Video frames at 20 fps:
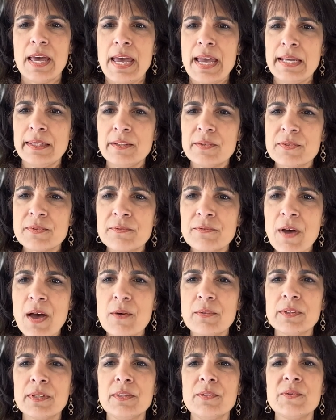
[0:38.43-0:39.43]
It is
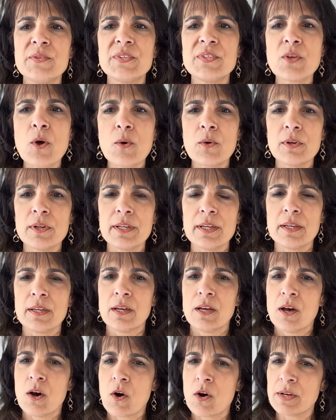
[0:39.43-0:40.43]
founded solely
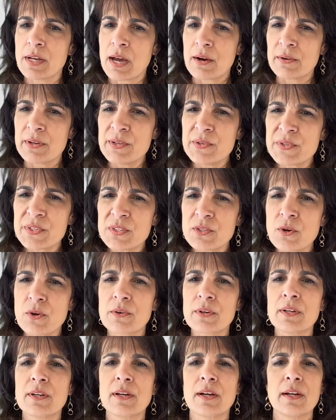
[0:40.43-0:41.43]
on our
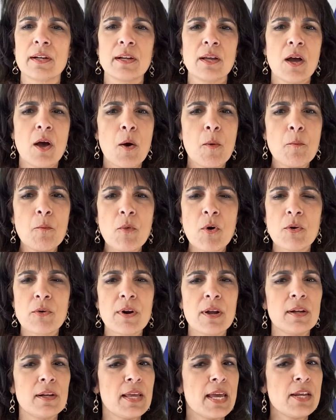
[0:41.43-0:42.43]
historical,
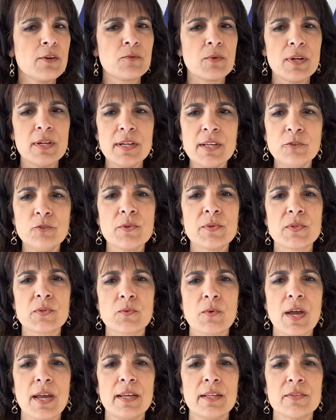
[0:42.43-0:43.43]
moral, and religious
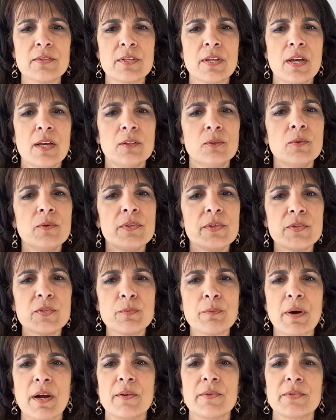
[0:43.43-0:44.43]
rights to
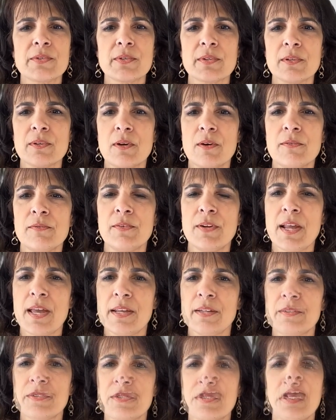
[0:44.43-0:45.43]
this parcel of
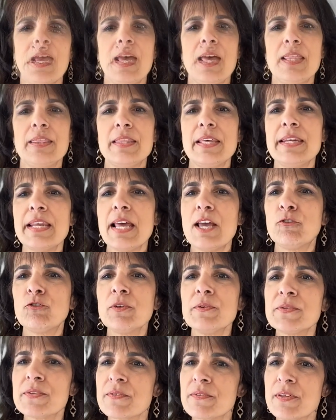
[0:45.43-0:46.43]
land. The
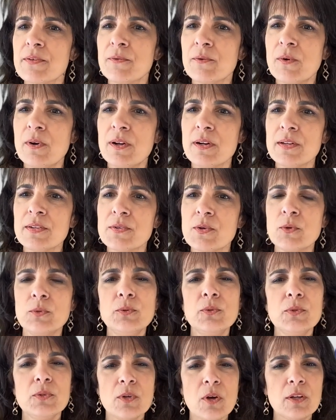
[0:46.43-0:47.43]
nations of the world who
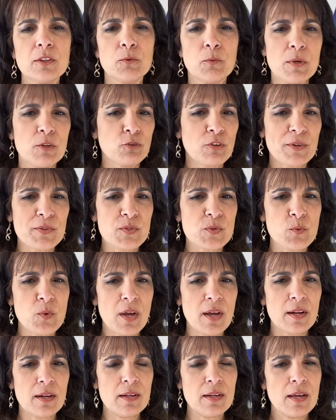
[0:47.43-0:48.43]
do not wish us
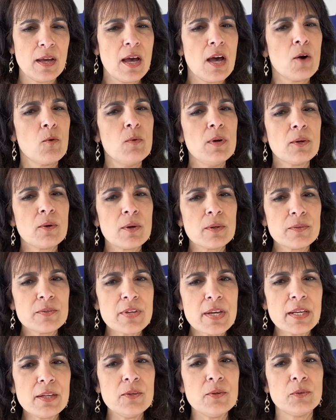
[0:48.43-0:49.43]
well will
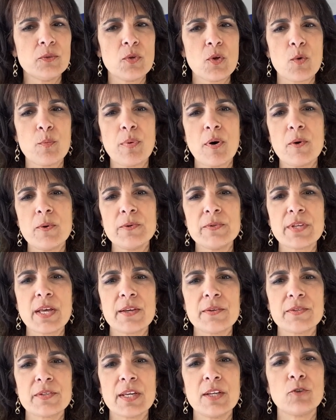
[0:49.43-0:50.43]
continue to oppose
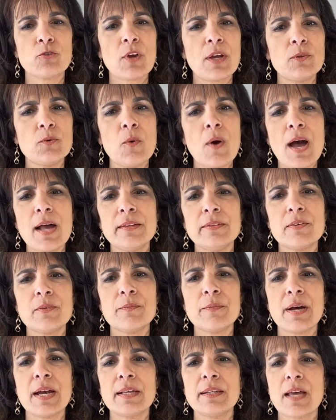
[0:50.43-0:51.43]
us and try to
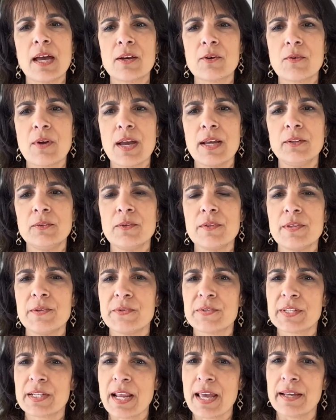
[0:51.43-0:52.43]
undermine our right to
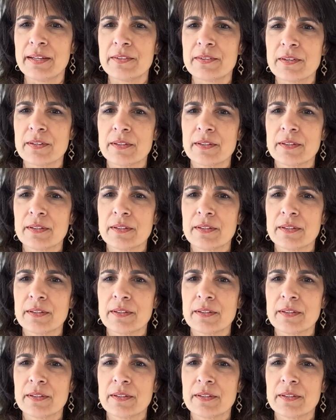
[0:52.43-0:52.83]
this land.